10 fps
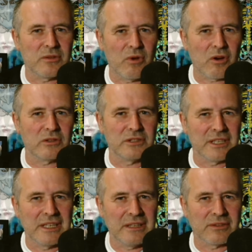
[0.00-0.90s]
underneath is
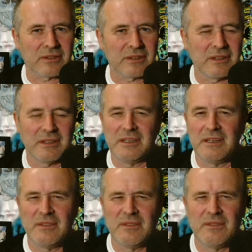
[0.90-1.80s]
older.
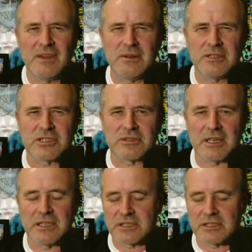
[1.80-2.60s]
But